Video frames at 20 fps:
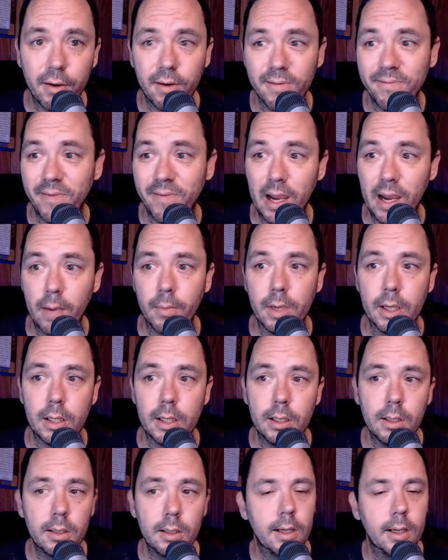family.
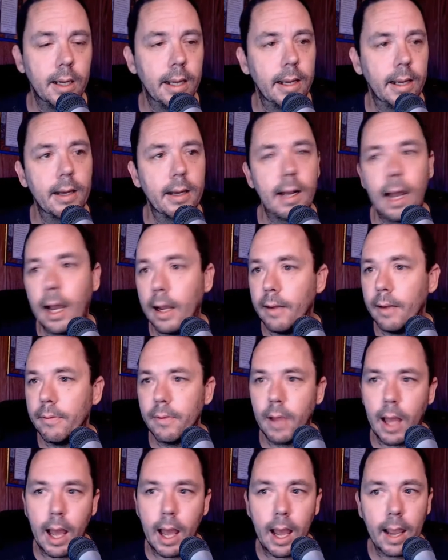And I
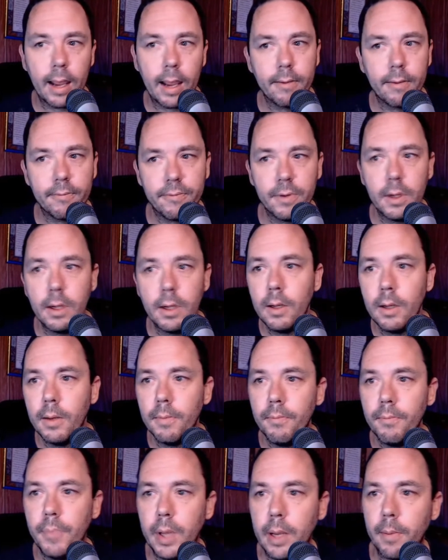have
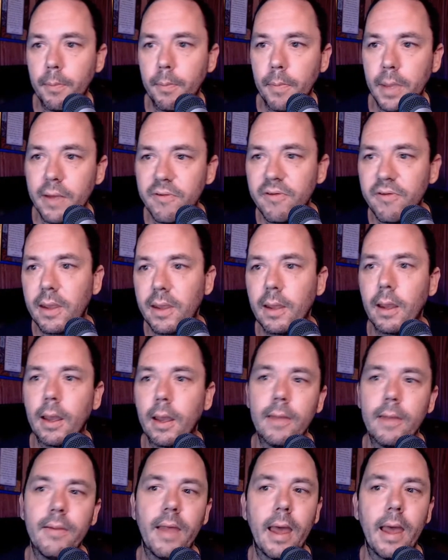been missing
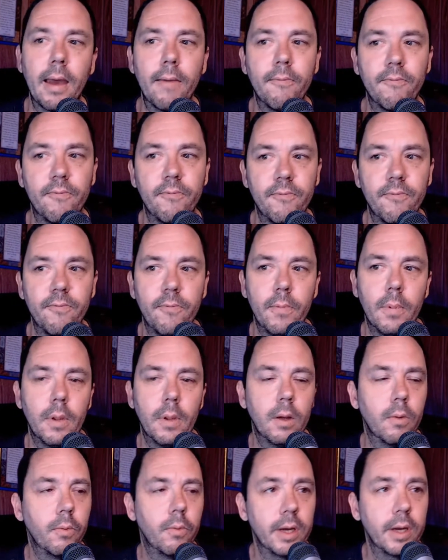in that
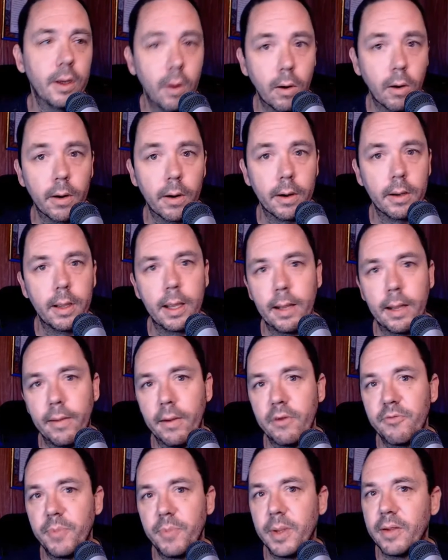regard. And
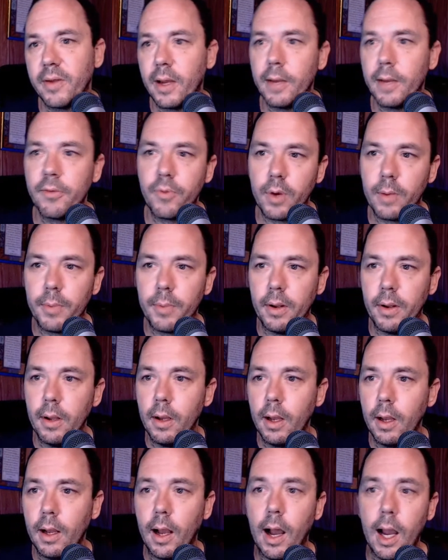there's been times where I've been
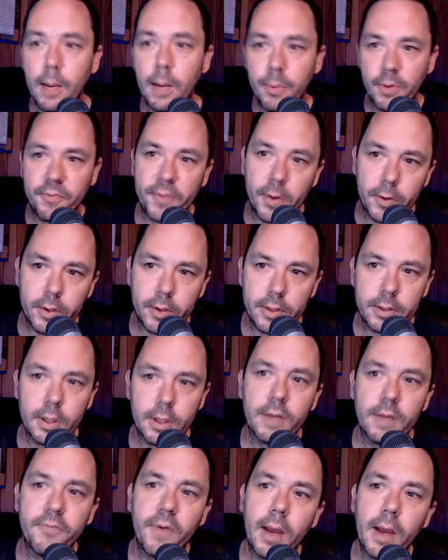hyper focused on
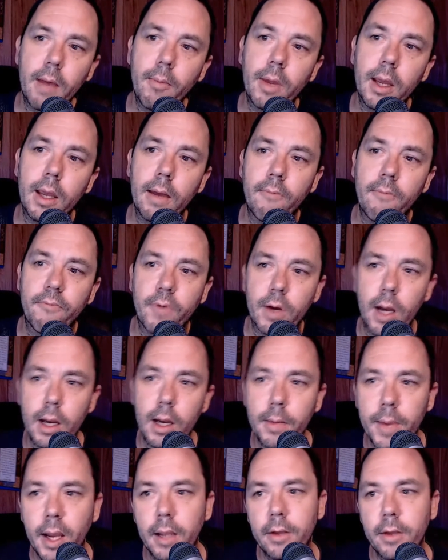the family and forgot
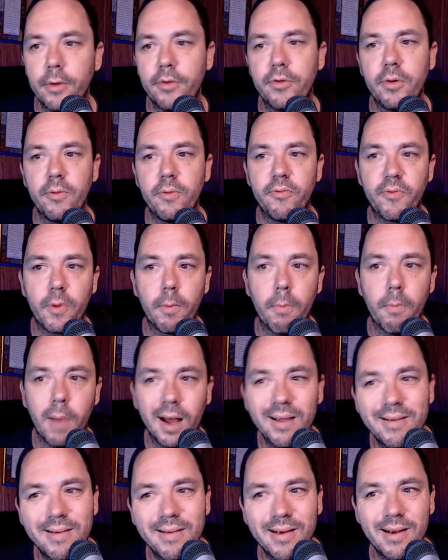about YouTube for
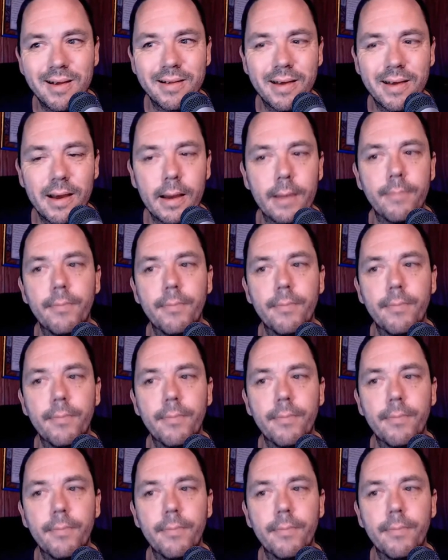months at a time.